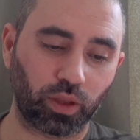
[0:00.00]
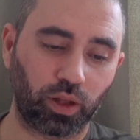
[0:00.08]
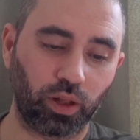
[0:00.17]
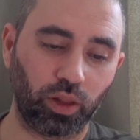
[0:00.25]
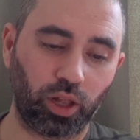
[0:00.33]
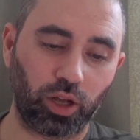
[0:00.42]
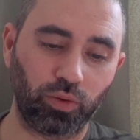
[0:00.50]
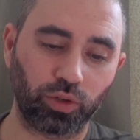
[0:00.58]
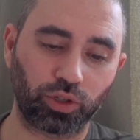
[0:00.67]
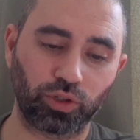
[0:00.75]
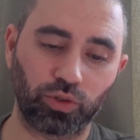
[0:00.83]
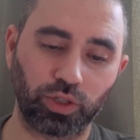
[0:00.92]
Allah will
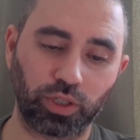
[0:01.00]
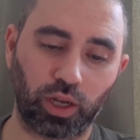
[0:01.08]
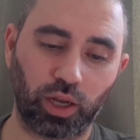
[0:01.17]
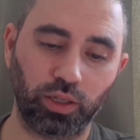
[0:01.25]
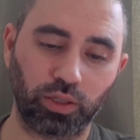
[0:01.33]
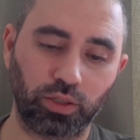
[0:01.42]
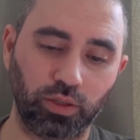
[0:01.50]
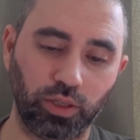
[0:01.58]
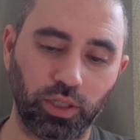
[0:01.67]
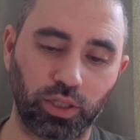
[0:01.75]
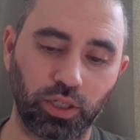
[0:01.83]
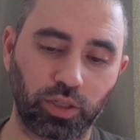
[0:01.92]
show signs to
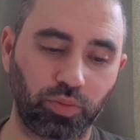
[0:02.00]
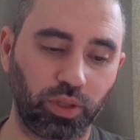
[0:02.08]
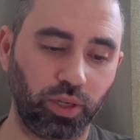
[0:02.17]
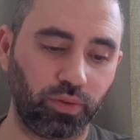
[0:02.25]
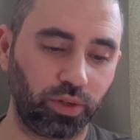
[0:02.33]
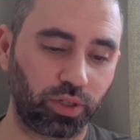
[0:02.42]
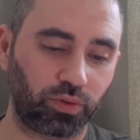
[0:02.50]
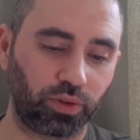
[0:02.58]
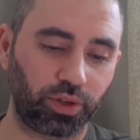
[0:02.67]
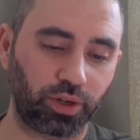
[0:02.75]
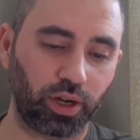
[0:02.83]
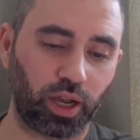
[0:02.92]
these disbelievers for
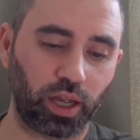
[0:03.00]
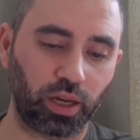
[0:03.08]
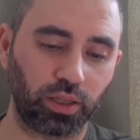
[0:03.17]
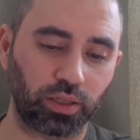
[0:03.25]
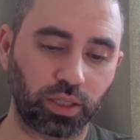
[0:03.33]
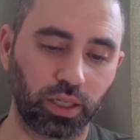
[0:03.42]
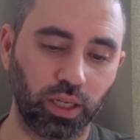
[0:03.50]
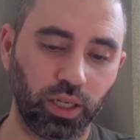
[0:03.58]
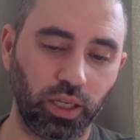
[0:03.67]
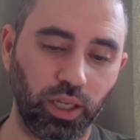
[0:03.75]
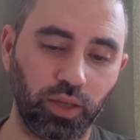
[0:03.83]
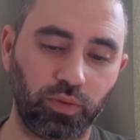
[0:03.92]
their guidance,
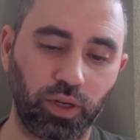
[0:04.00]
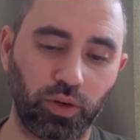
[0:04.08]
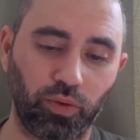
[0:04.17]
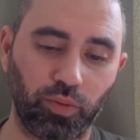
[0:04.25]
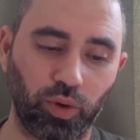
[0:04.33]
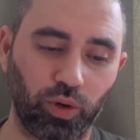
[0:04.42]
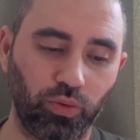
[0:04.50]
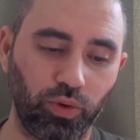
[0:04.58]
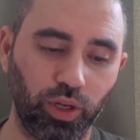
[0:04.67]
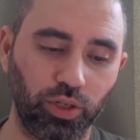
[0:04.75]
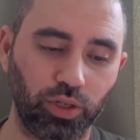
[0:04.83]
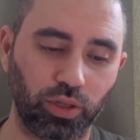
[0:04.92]
even in remote
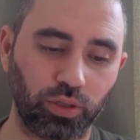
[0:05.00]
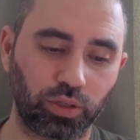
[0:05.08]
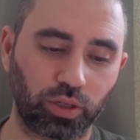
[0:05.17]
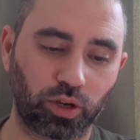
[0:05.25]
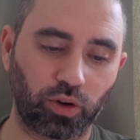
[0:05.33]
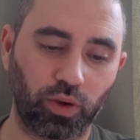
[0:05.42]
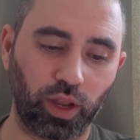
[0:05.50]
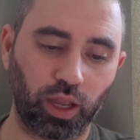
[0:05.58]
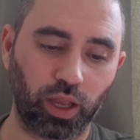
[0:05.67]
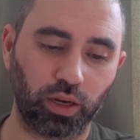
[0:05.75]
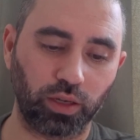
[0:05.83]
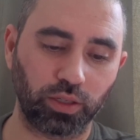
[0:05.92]
regions.
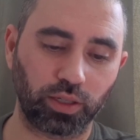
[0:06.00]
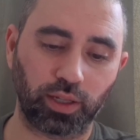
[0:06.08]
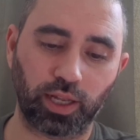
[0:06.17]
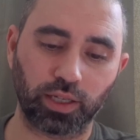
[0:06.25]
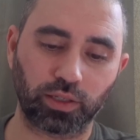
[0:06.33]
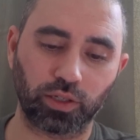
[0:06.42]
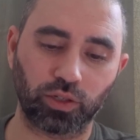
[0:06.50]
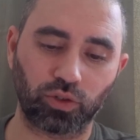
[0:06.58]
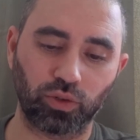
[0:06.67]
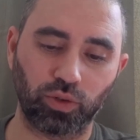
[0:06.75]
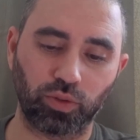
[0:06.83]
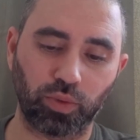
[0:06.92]
Quran is a lasting
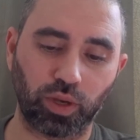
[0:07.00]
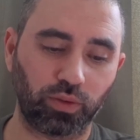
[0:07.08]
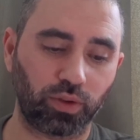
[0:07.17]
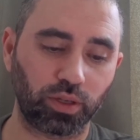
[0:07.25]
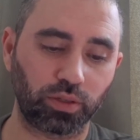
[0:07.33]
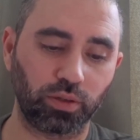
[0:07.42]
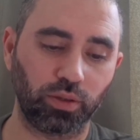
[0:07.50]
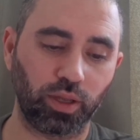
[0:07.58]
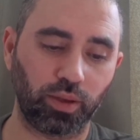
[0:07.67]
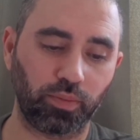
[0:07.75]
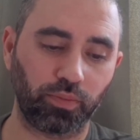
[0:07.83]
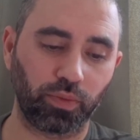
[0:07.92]
truth manifest to
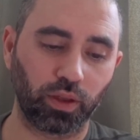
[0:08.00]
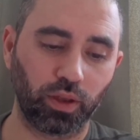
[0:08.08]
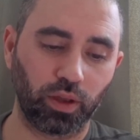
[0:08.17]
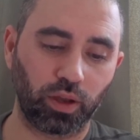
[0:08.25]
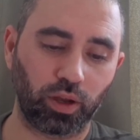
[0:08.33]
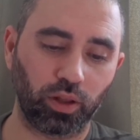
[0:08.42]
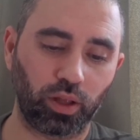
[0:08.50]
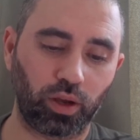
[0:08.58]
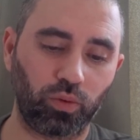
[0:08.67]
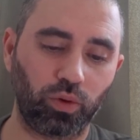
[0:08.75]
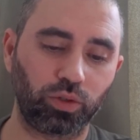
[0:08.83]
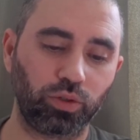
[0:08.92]
them.
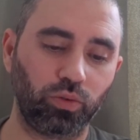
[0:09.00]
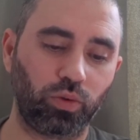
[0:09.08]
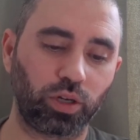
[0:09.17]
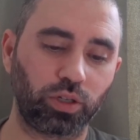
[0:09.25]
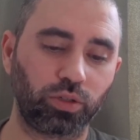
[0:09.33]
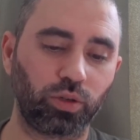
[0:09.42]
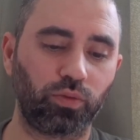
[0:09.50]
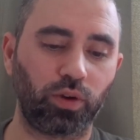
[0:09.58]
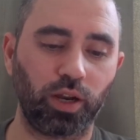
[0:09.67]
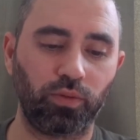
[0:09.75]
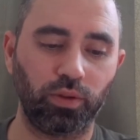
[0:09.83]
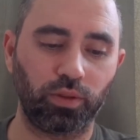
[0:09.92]
Allah watches over
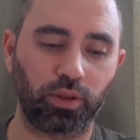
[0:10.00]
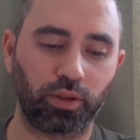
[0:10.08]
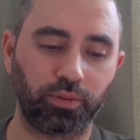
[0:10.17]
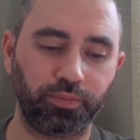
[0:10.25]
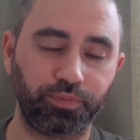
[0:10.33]
everything.